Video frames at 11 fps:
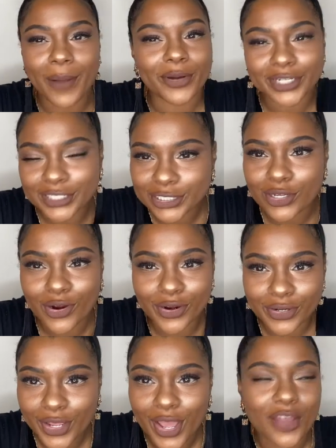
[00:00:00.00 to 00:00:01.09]
I'm gonna
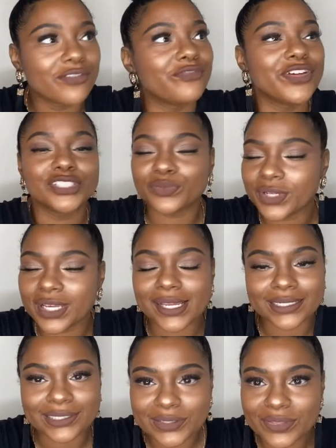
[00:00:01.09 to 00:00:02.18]
start venturing
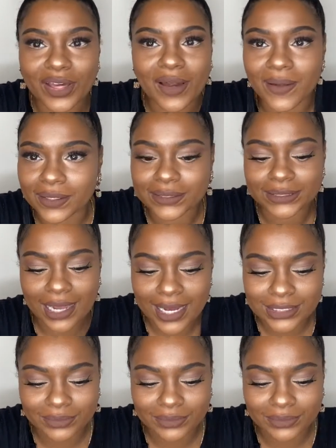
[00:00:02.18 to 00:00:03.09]
into the colors, guys.